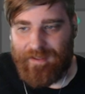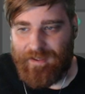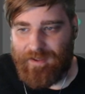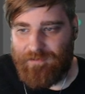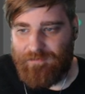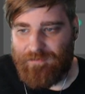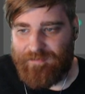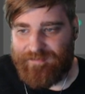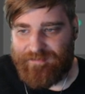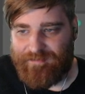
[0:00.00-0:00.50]
I
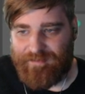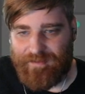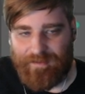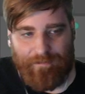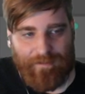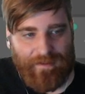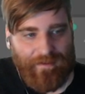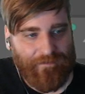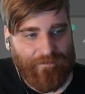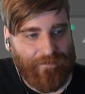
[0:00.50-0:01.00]
was a
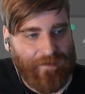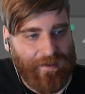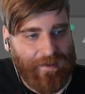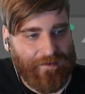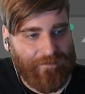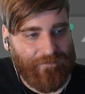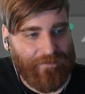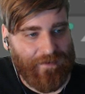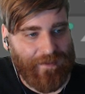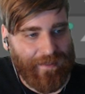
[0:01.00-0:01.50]
big fan
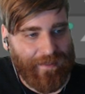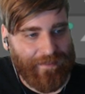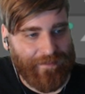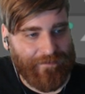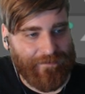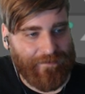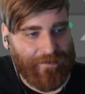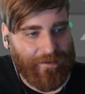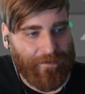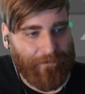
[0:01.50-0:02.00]
of it at the
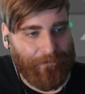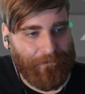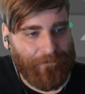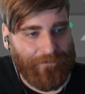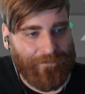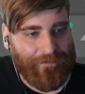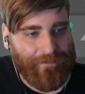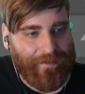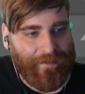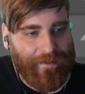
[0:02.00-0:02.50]
time,
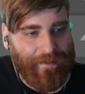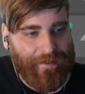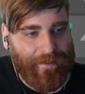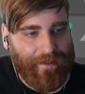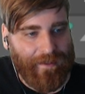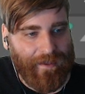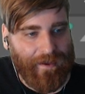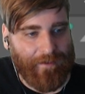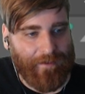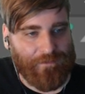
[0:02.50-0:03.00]

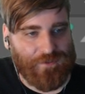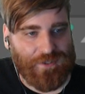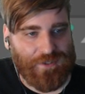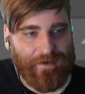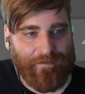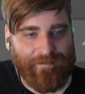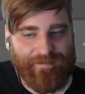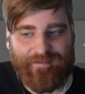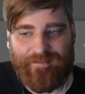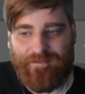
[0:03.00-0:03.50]
and I'm sure
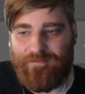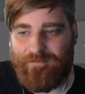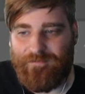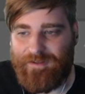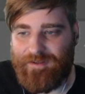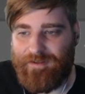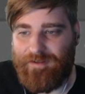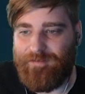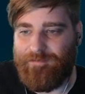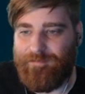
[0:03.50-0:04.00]
I still
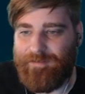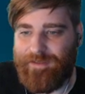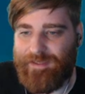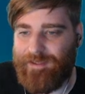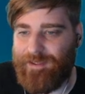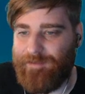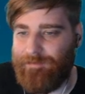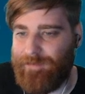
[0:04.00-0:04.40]
will be a